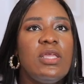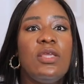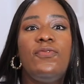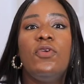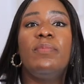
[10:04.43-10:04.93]

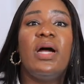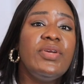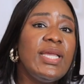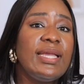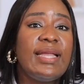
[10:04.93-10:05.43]
if you
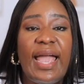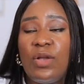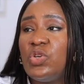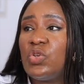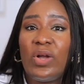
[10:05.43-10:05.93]
marry a guy
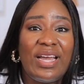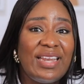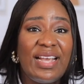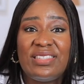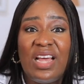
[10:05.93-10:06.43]
who is
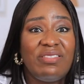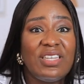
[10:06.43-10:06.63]
organized and